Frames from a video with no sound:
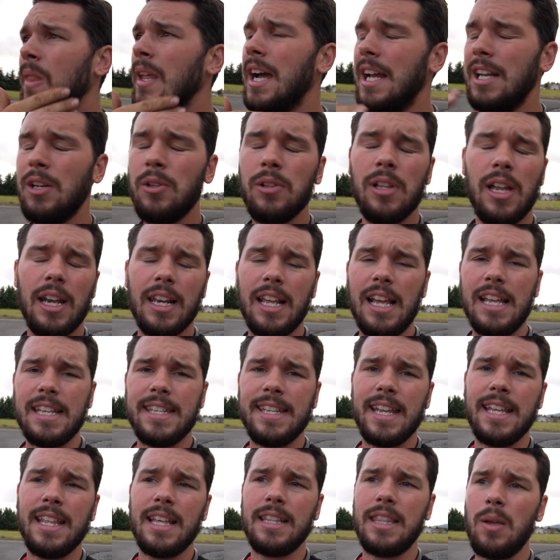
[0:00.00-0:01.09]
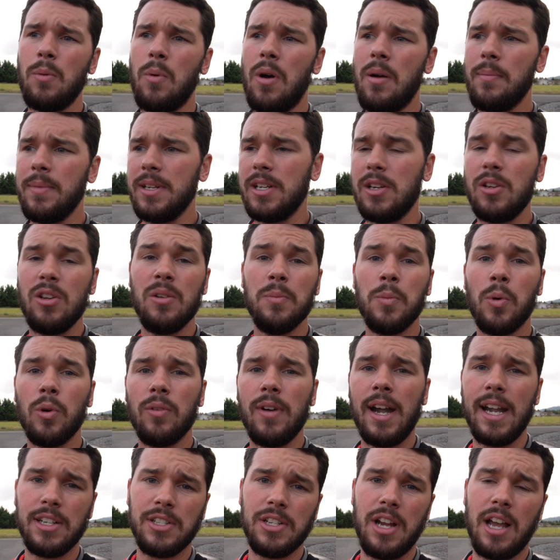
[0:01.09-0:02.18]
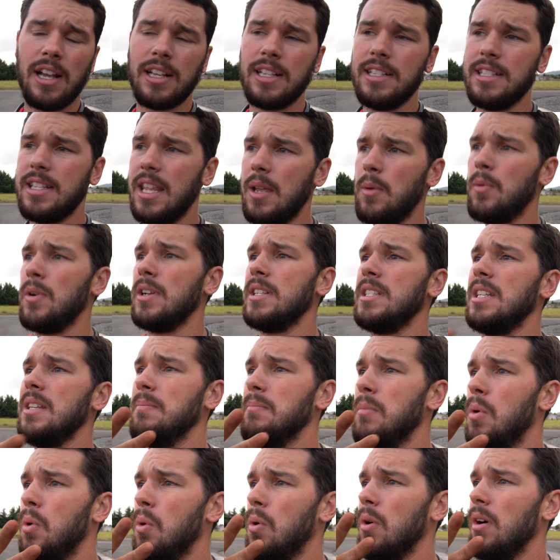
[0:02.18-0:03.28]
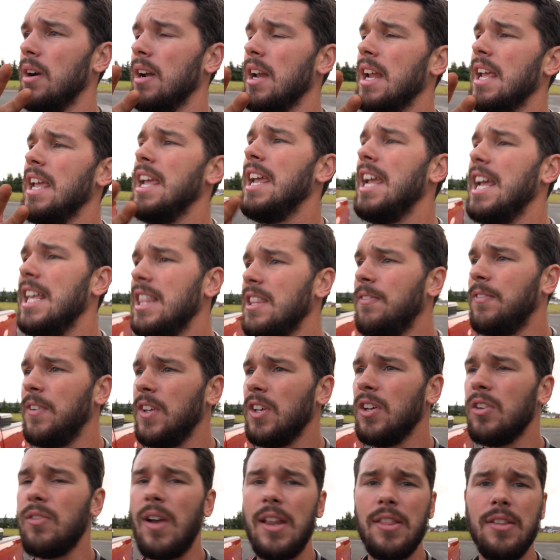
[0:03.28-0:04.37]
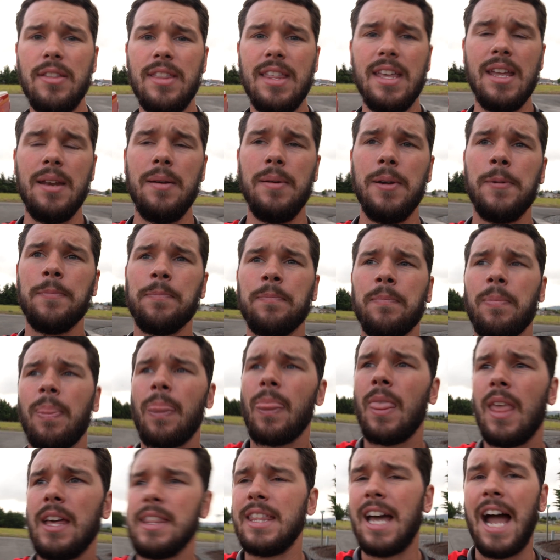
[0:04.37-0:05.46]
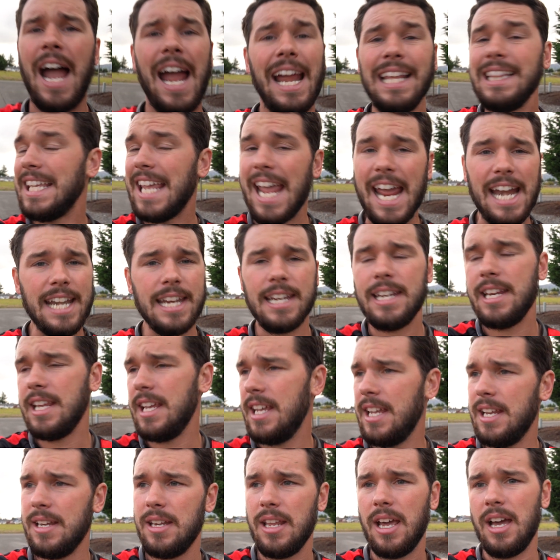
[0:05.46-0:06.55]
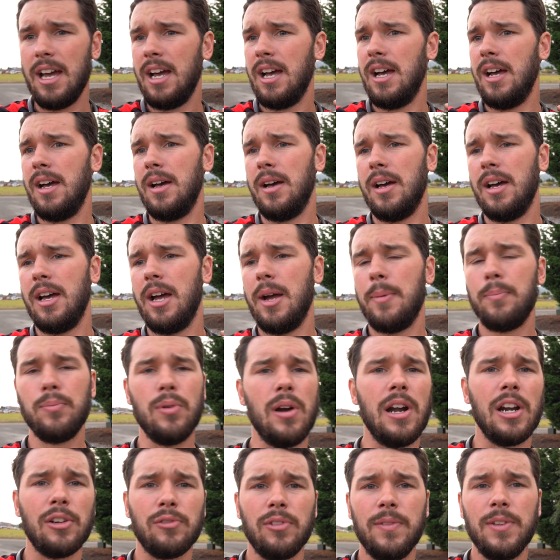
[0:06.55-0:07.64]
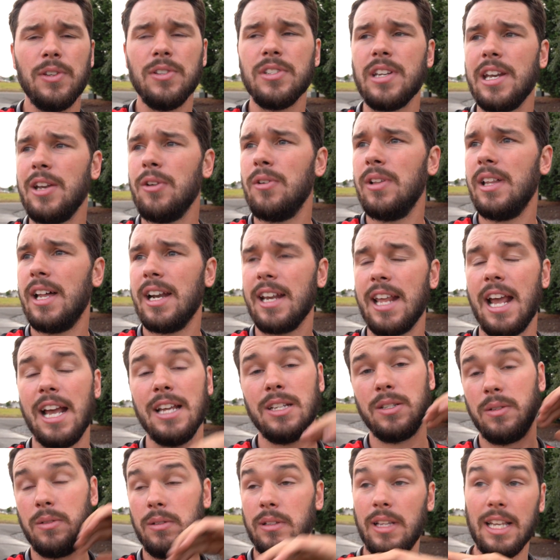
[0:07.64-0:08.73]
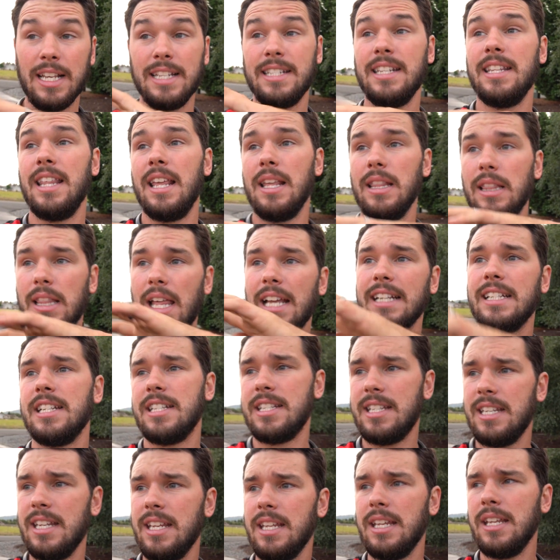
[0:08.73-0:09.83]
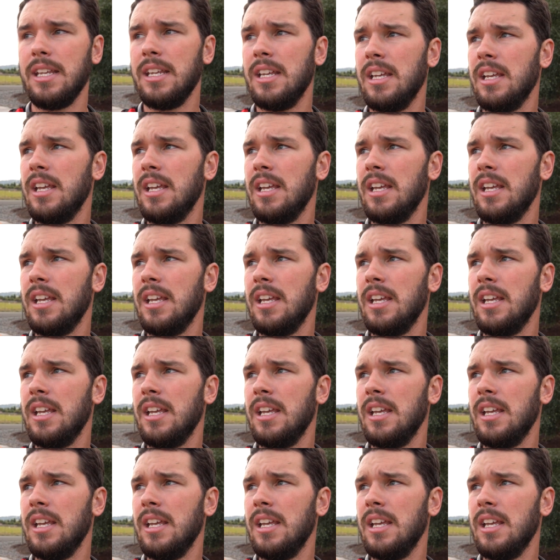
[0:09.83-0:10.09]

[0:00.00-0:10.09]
I know a lot of guys say that they want me to do more riding shotguns. They want to see more in the field rather than the highly edited product reviews. I know a lot of guys, like I said, they like to see